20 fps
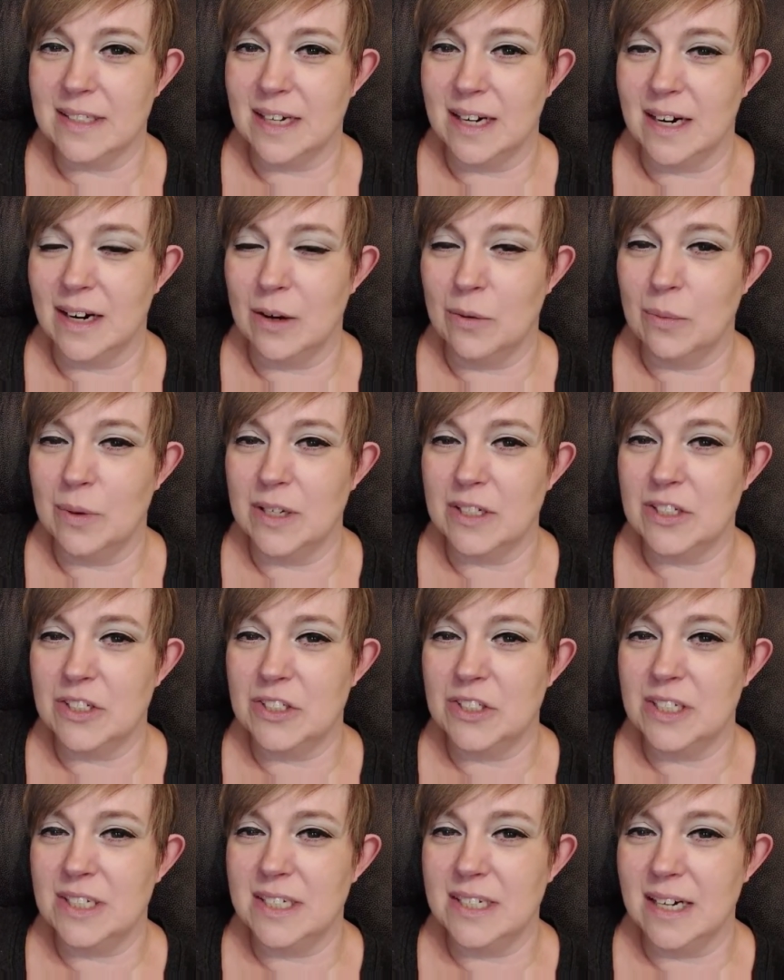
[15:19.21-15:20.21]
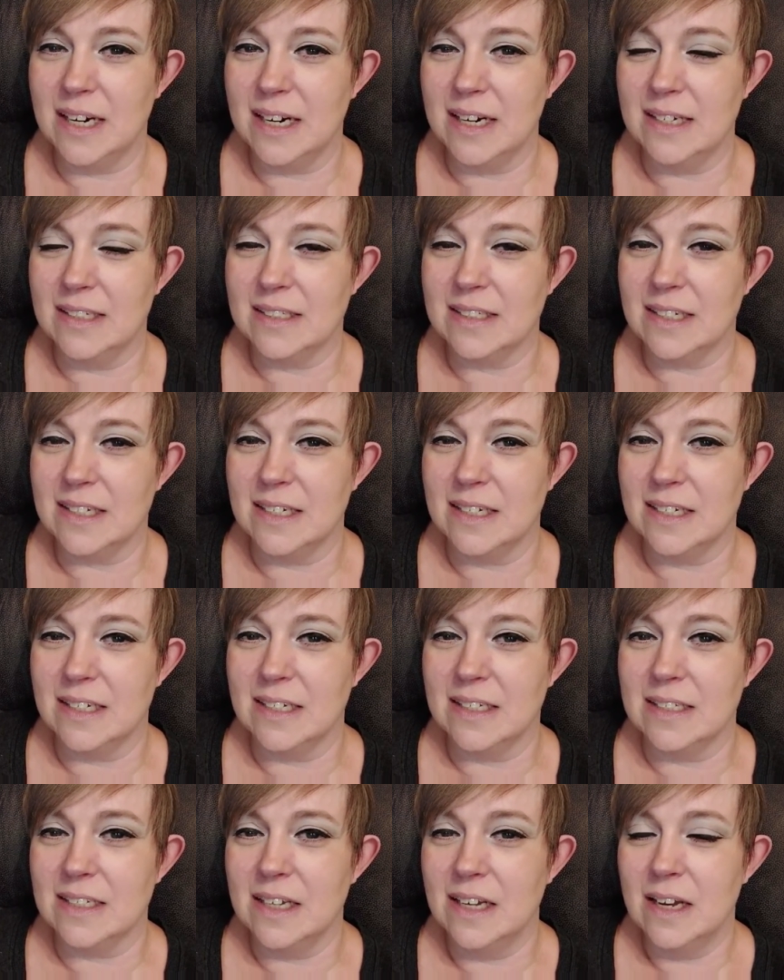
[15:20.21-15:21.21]
what she does
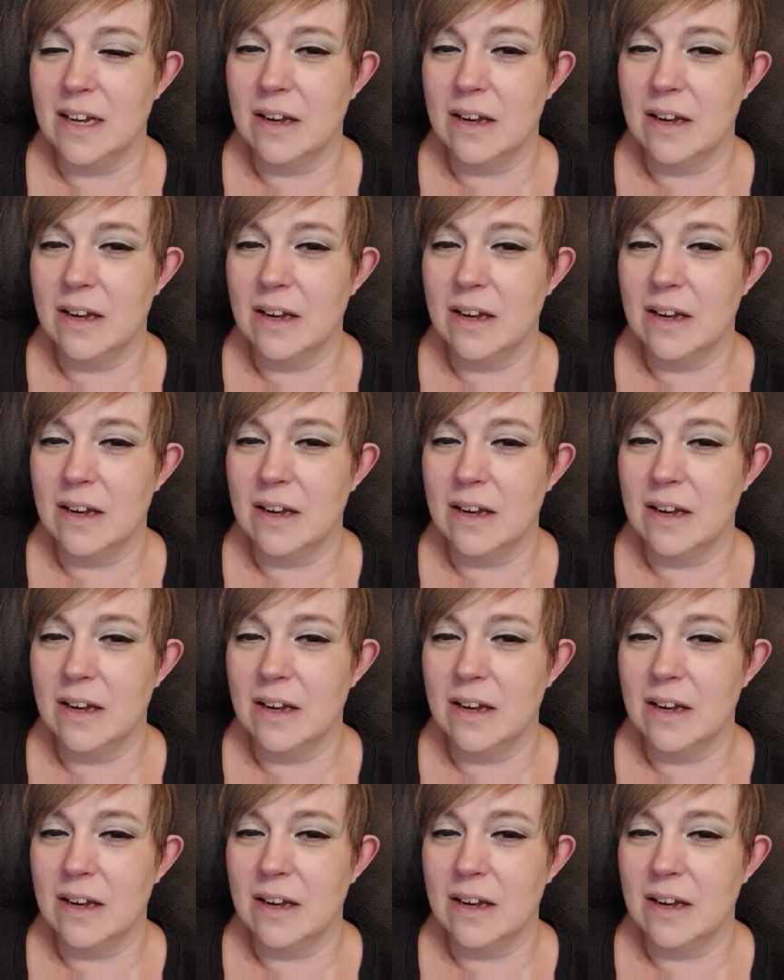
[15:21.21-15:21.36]
is